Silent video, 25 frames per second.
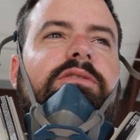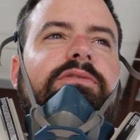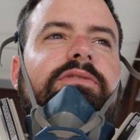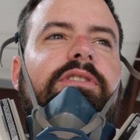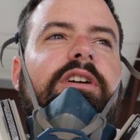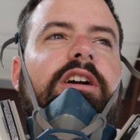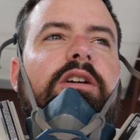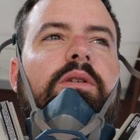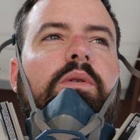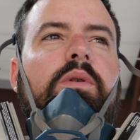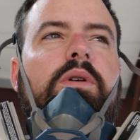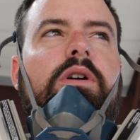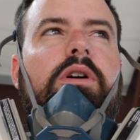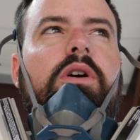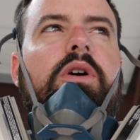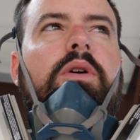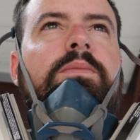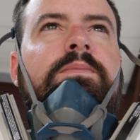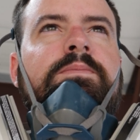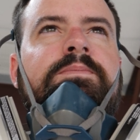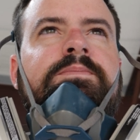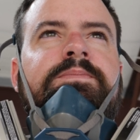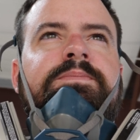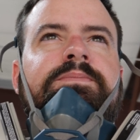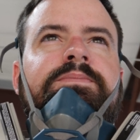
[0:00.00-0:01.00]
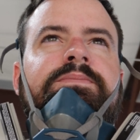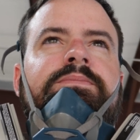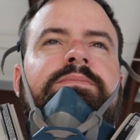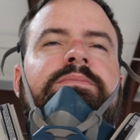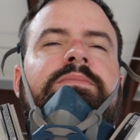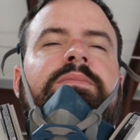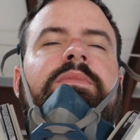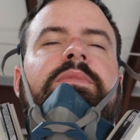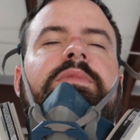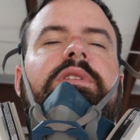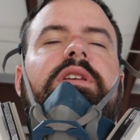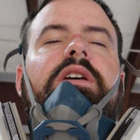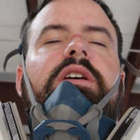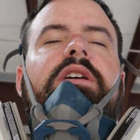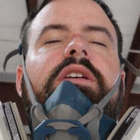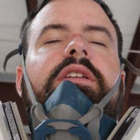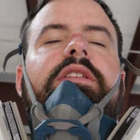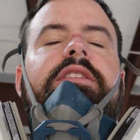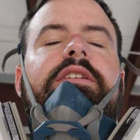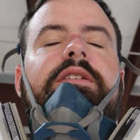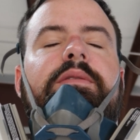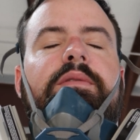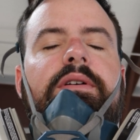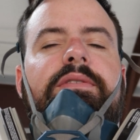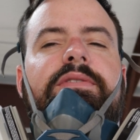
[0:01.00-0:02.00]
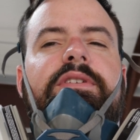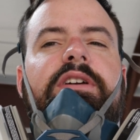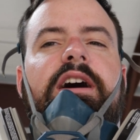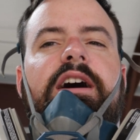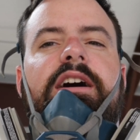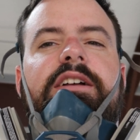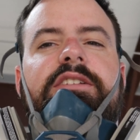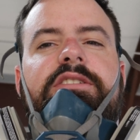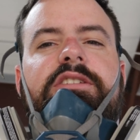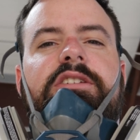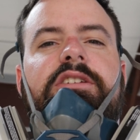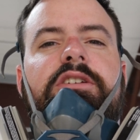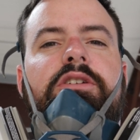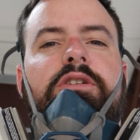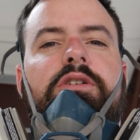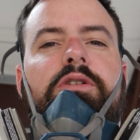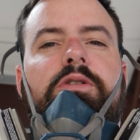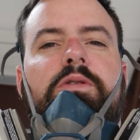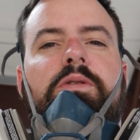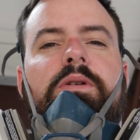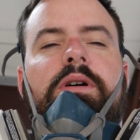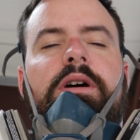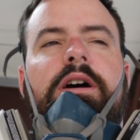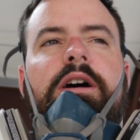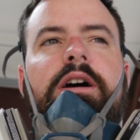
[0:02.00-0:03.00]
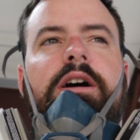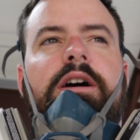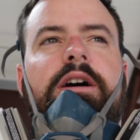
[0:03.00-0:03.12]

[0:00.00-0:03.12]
firewall. Then we've got to